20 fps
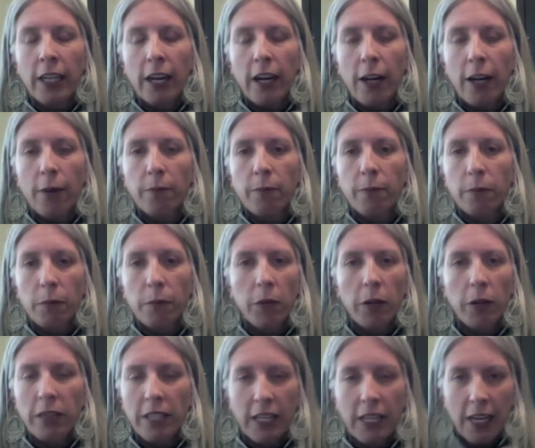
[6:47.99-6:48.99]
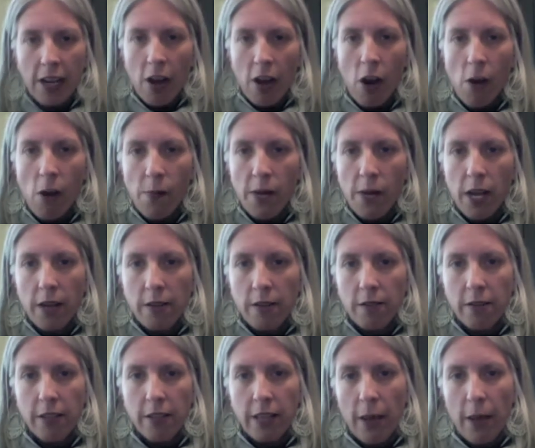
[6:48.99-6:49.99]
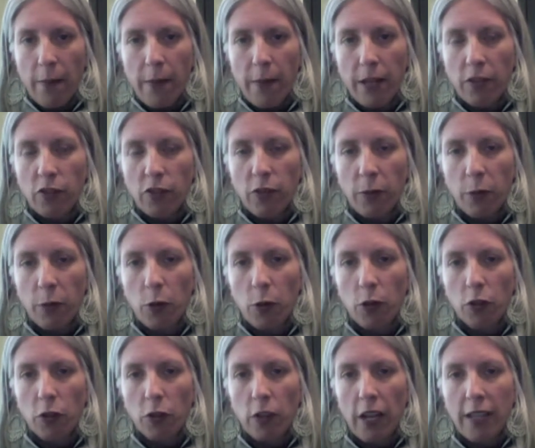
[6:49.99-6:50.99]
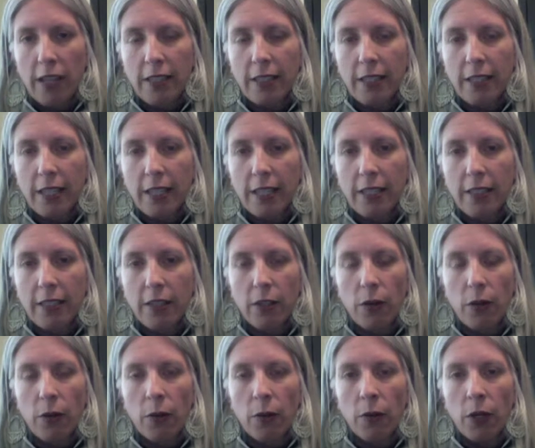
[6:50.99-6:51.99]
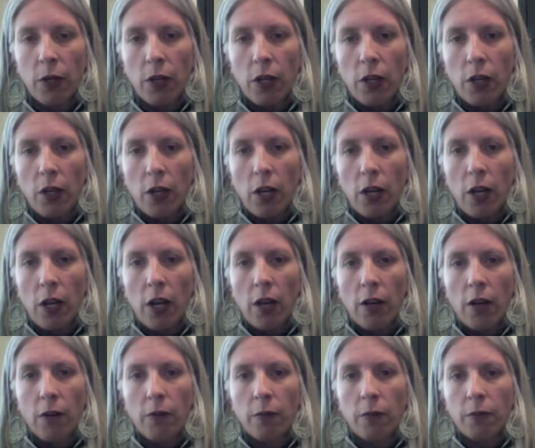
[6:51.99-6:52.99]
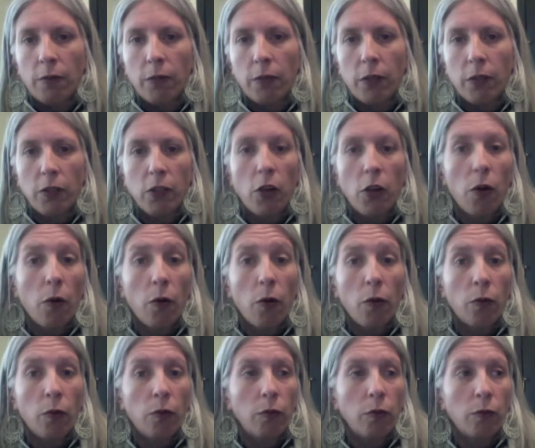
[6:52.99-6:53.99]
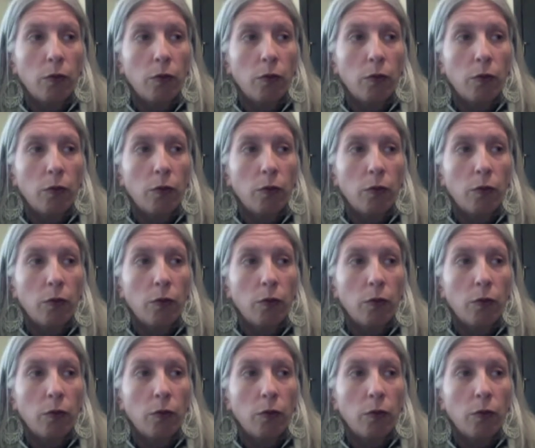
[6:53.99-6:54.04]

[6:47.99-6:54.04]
There isn't any harm done to that mainstream cultural entity. So there's no